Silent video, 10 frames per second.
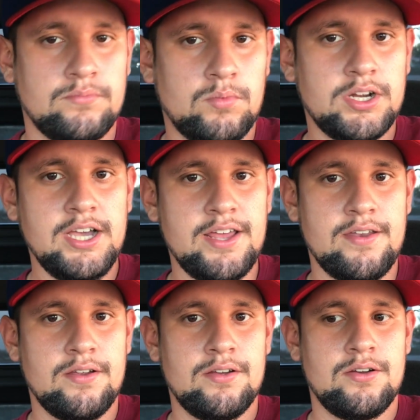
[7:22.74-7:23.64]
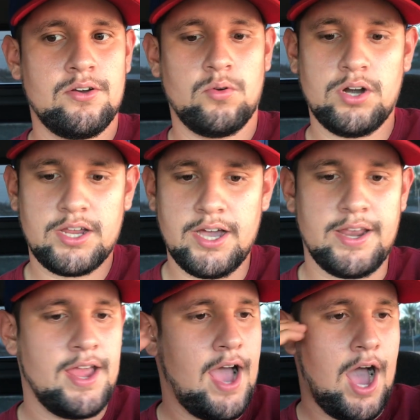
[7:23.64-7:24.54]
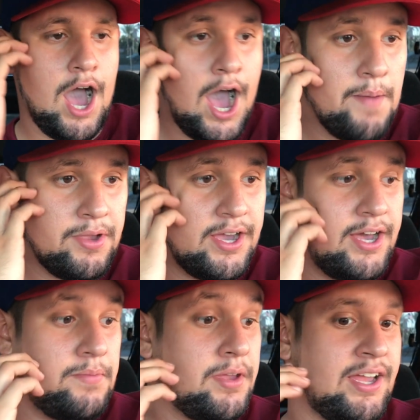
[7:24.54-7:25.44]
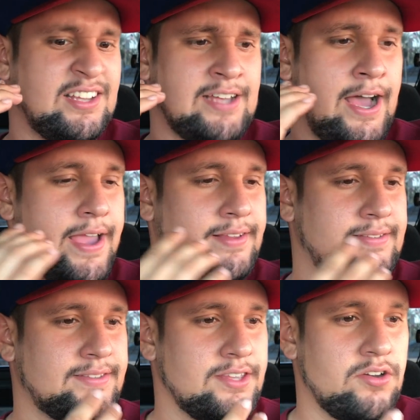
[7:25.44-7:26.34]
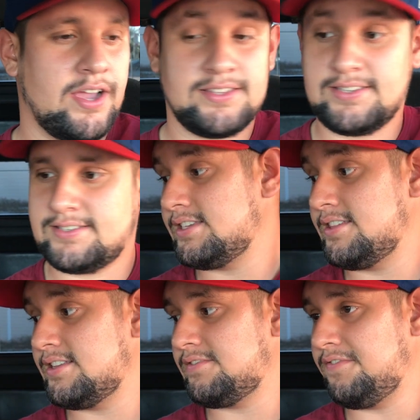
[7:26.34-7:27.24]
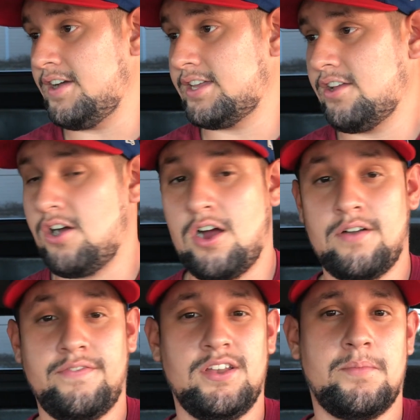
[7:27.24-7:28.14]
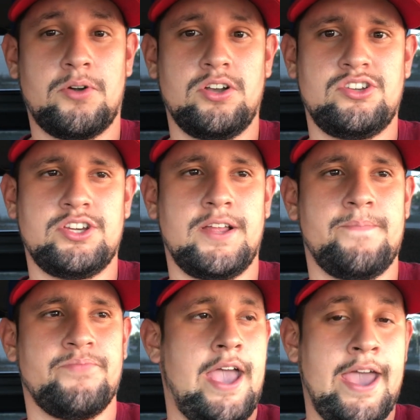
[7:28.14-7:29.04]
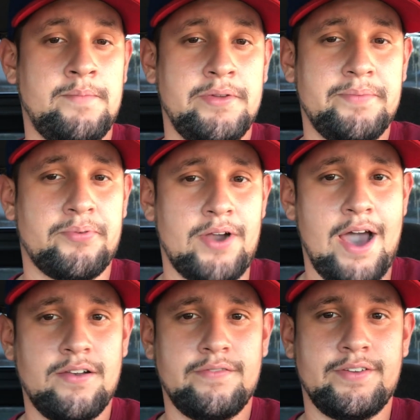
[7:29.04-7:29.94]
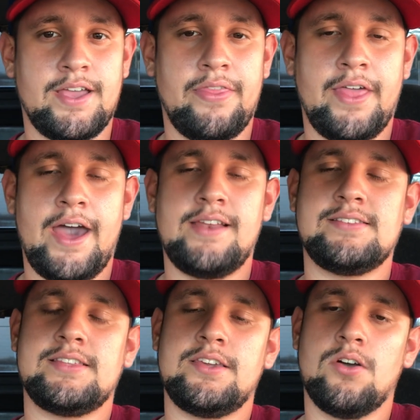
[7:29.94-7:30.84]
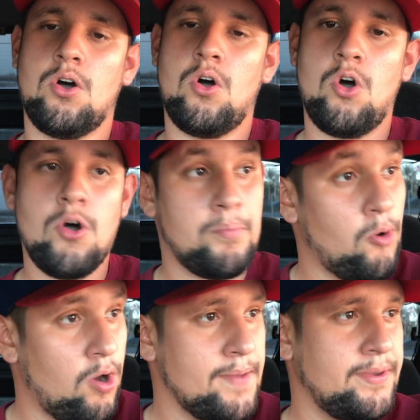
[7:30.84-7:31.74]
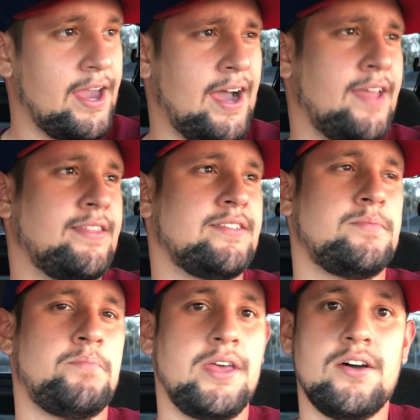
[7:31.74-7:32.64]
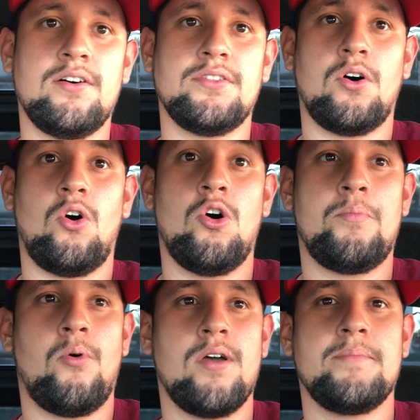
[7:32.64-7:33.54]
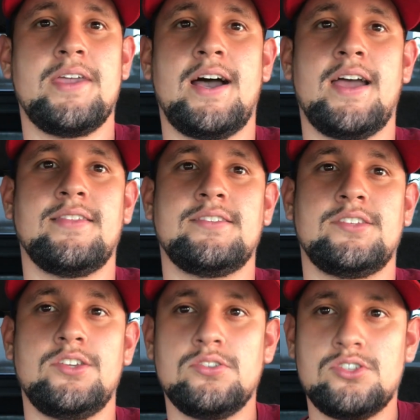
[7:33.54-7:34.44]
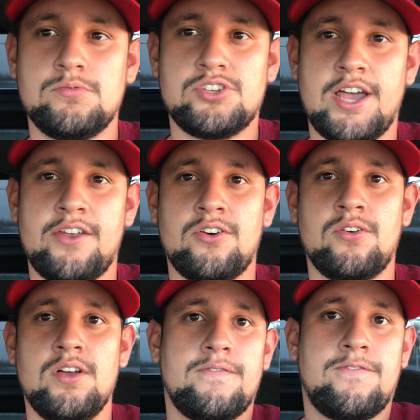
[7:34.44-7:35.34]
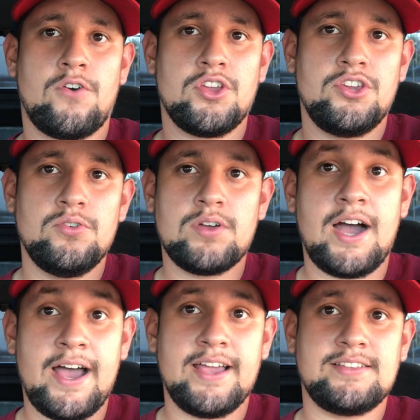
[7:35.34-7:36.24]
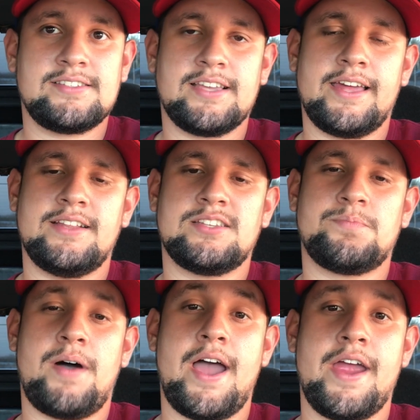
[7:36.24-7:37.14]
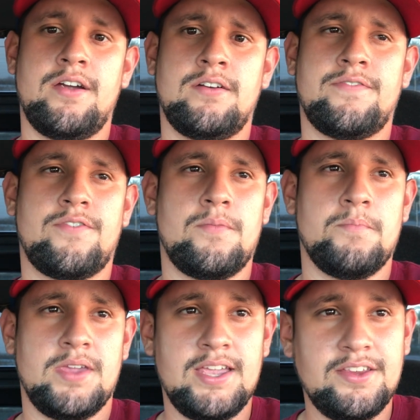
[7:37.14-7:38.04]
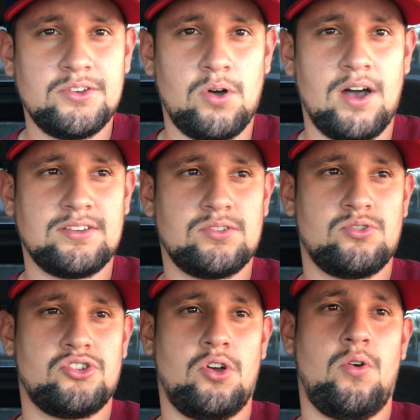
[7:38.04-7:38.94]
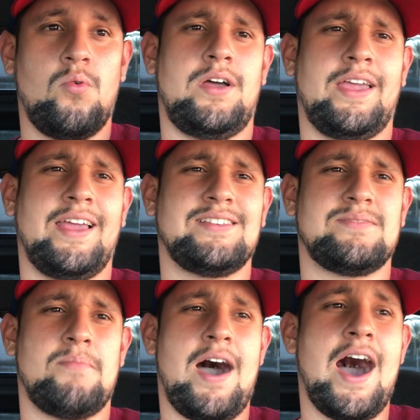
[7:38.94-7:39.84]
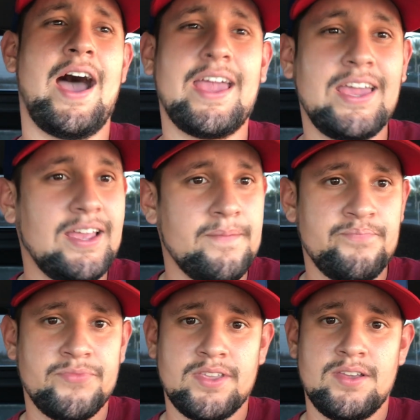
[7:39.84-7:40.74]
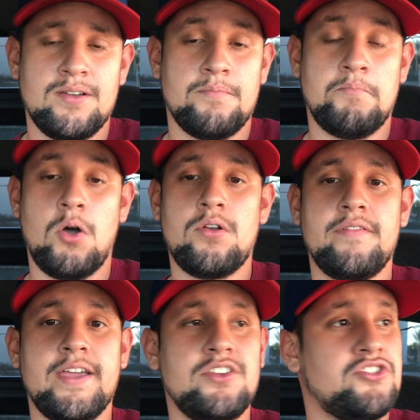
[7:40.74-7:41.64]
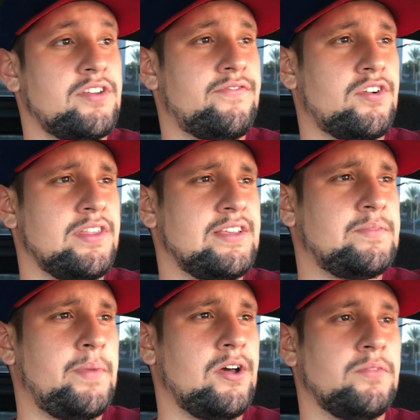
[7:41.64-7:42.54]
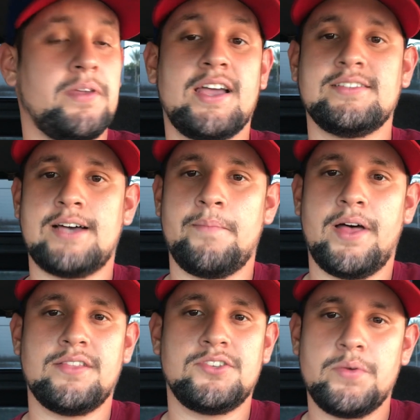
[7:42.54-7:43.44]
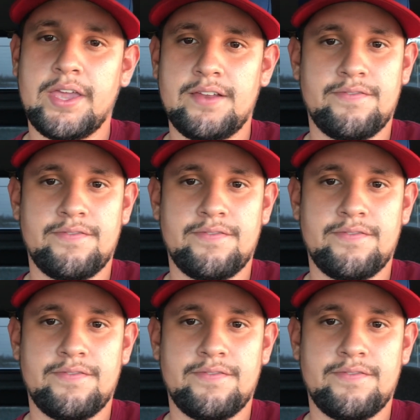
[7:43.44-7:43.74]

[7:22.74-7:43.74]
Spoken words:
we're good. We're good. I'm good because I still get to see this fucking car full of bird shit and be proud of it. And that is the whole point behind this build, the whole point behind this YouTube channel. For you guys to get inspired, for me to also show, I guess, my motivation for this build, because I'm not doing it